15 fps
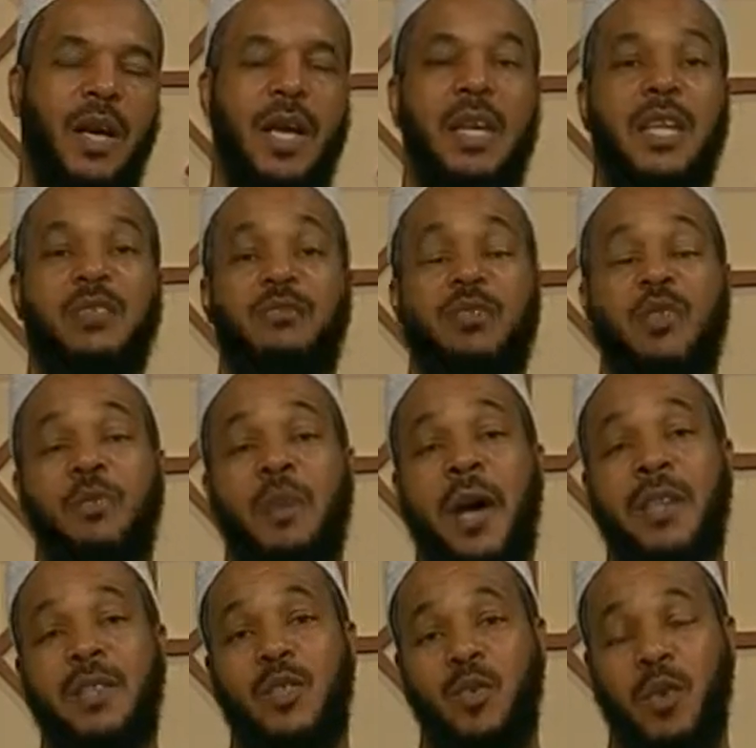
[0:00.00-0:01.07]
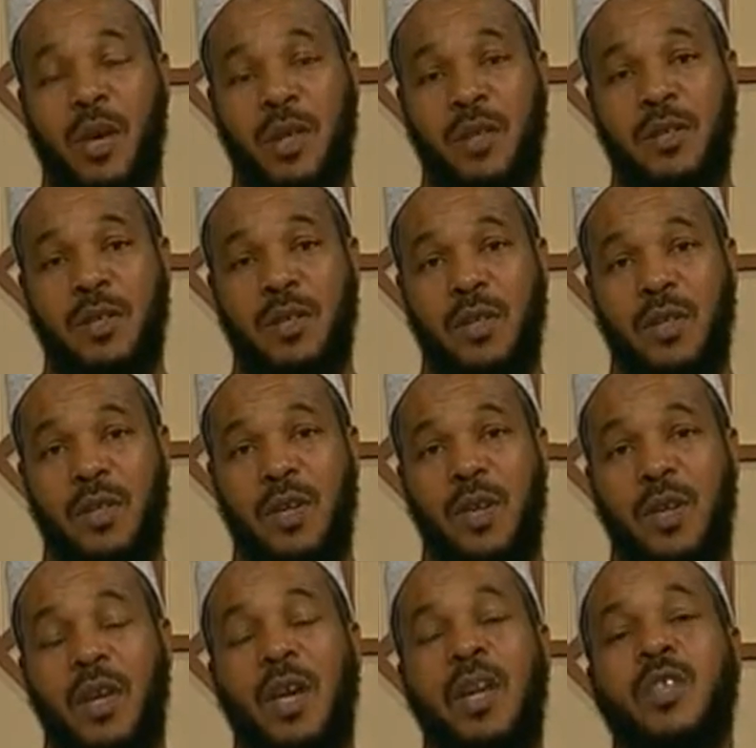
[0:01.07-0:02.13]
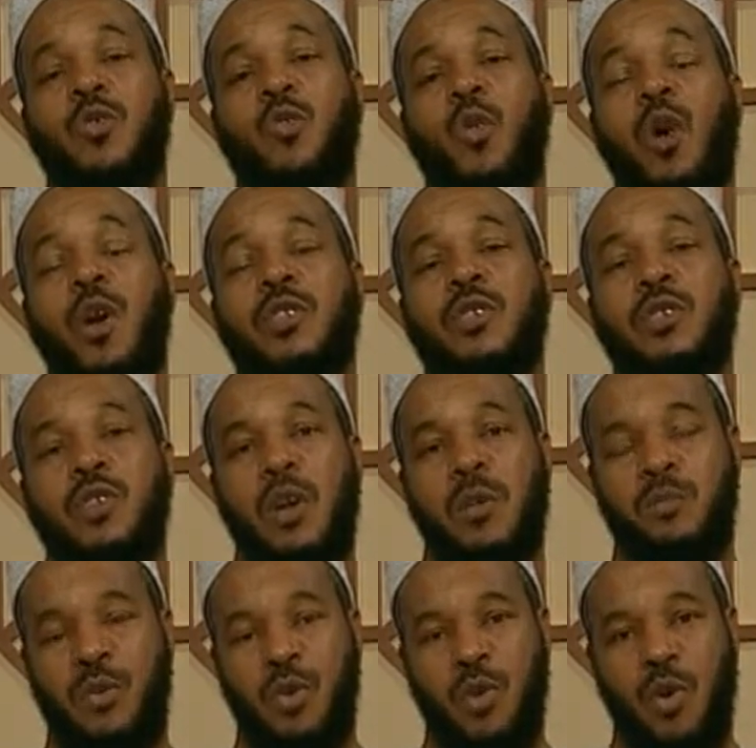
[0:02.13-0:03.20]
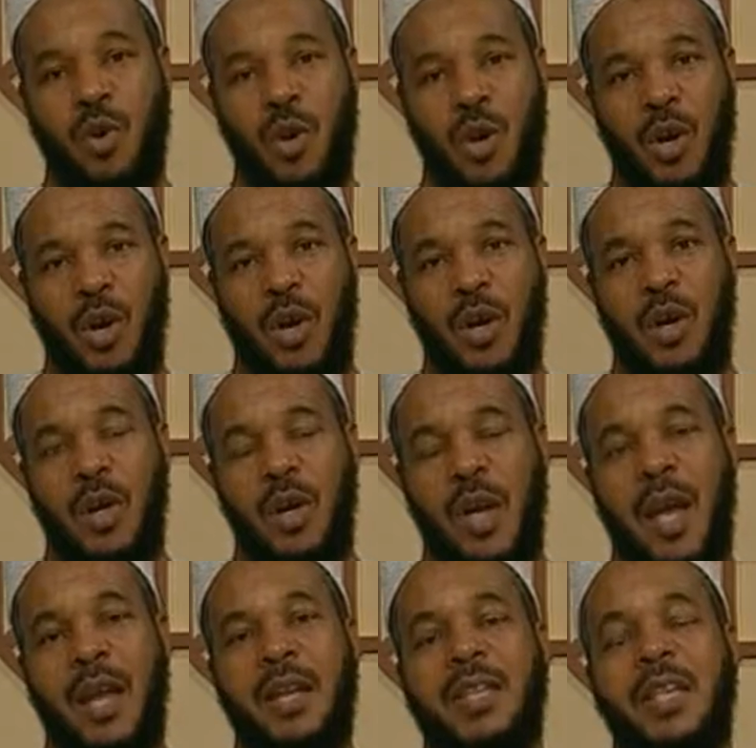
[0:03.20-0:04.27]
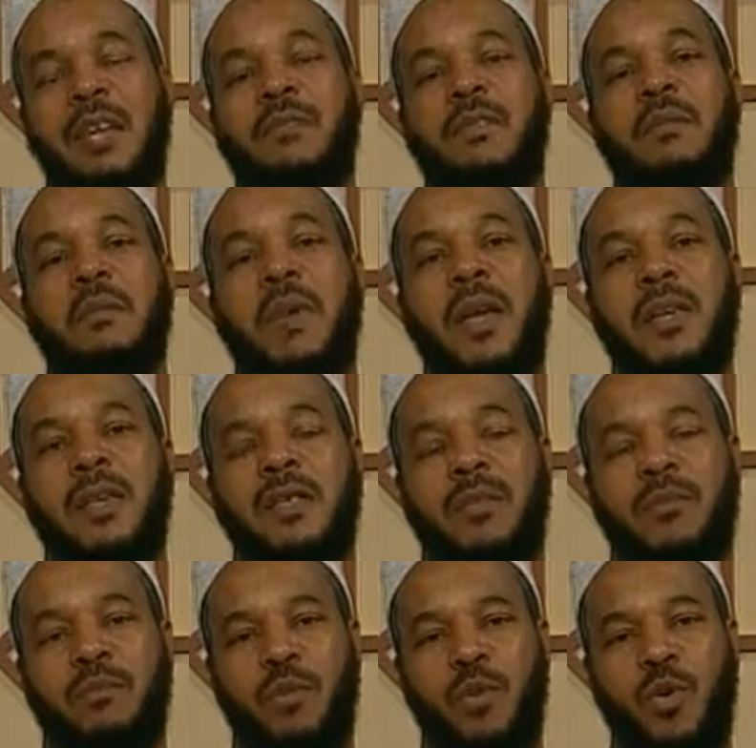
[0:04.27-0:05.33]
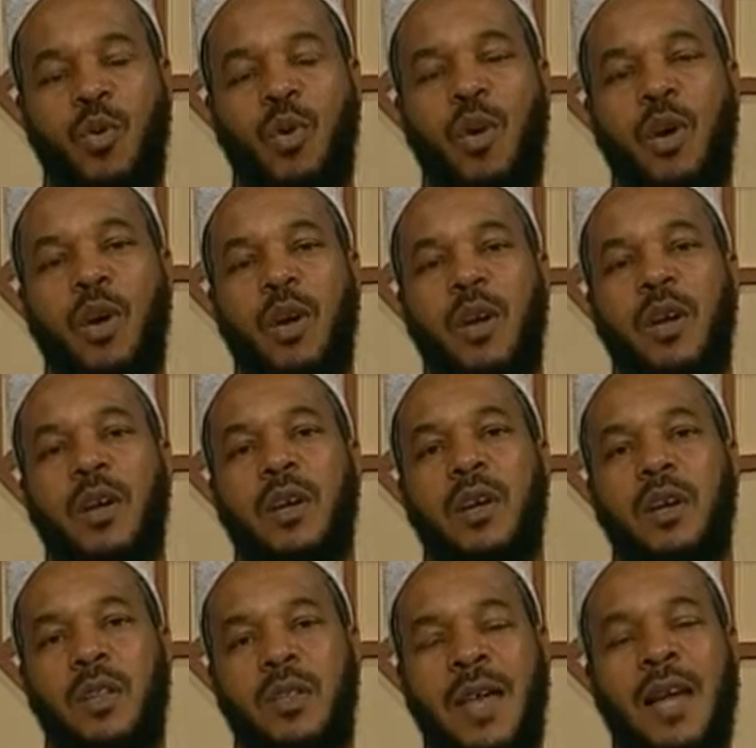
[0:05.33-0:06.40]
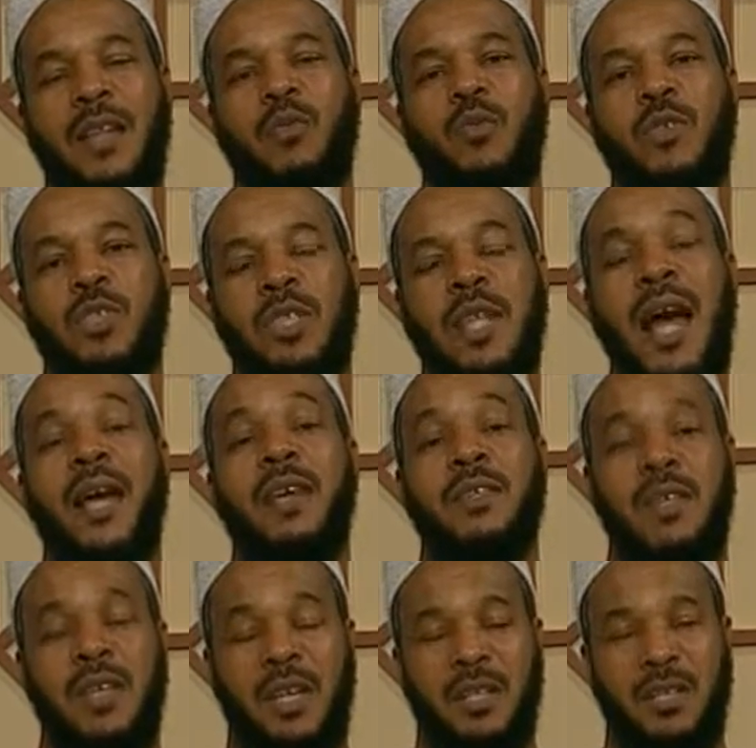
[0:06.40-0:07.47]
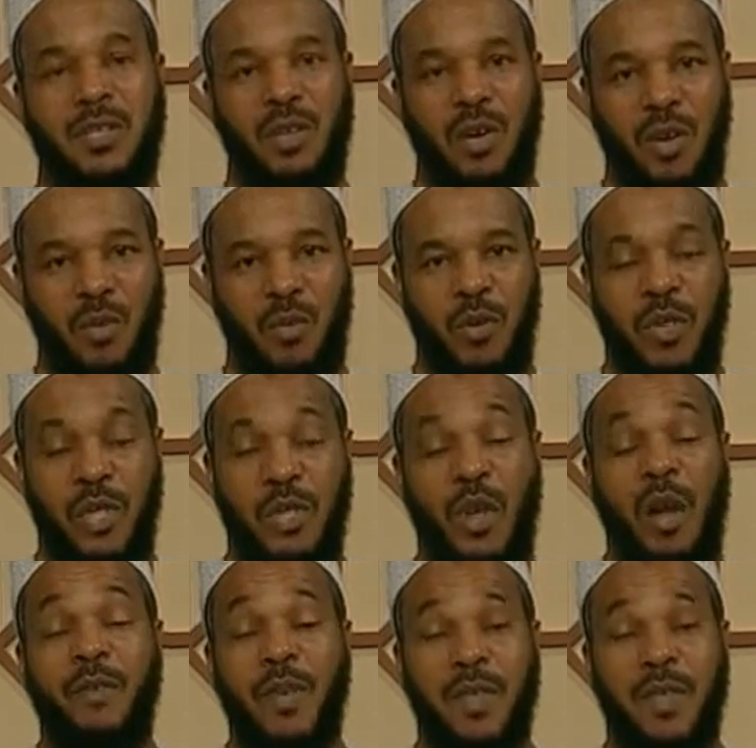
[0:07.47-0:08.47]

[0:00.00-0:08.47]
And his response was, its waters are pure, and it even makes pure that which dies in it, which is